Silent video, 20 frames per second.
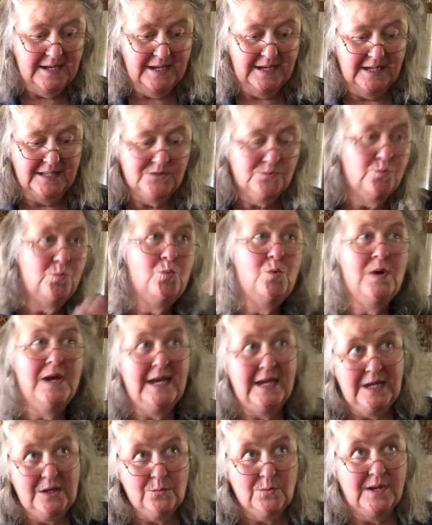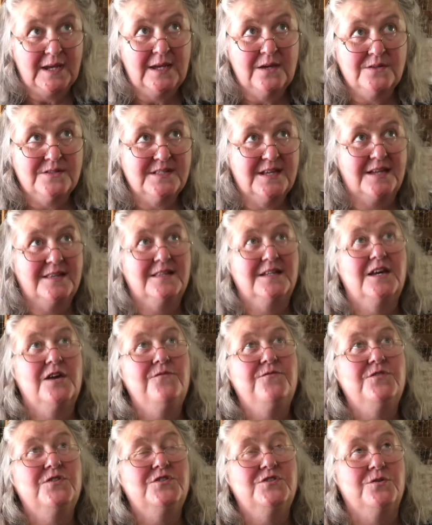It's way, way outside the
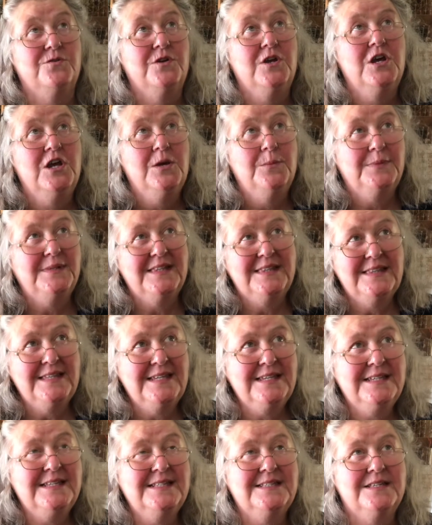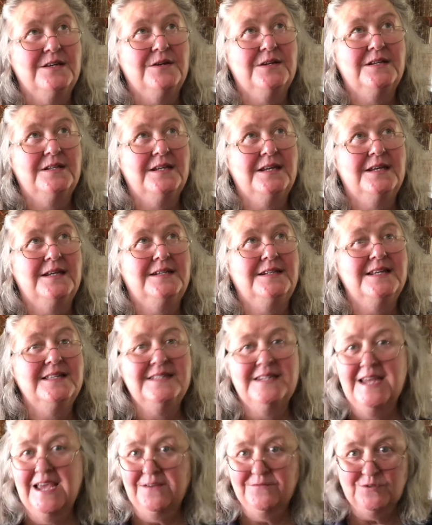comfort zone. But the thing is, it
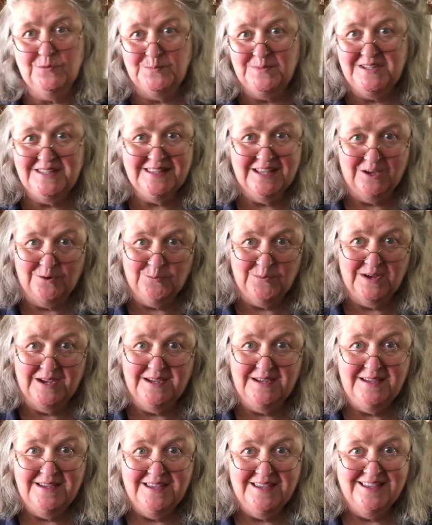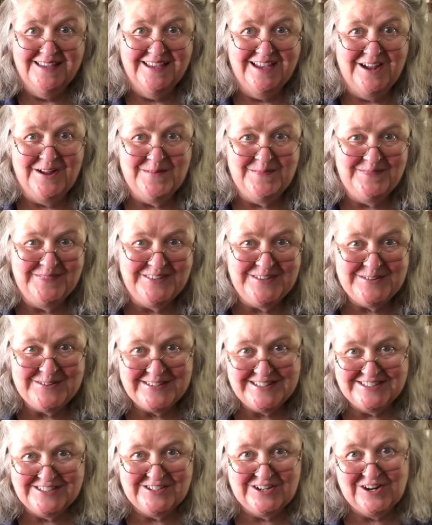doesn't have to be that way. You
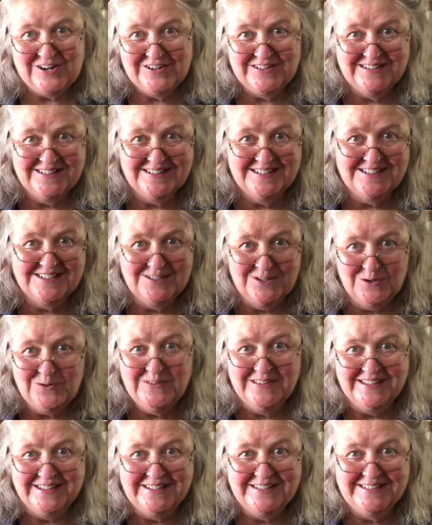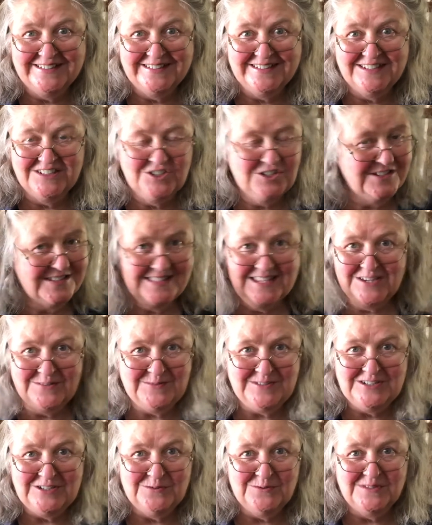can start slowly, just like
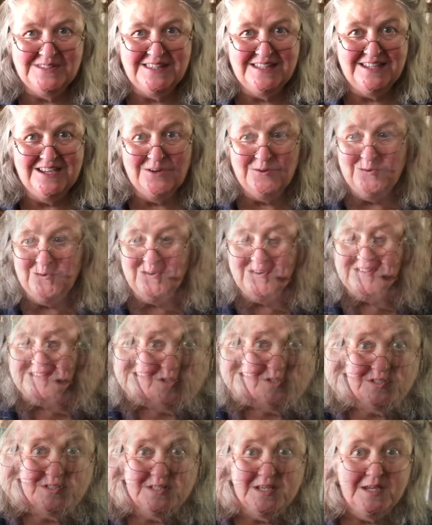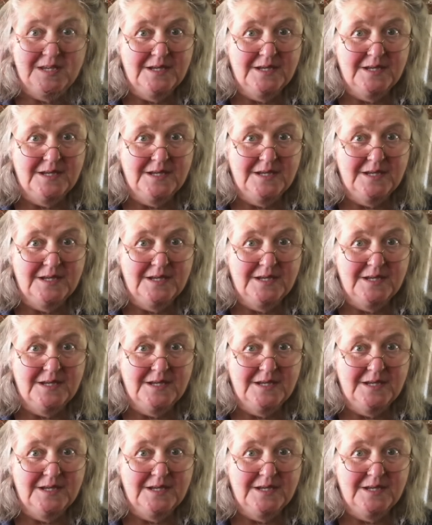we do with the young horses.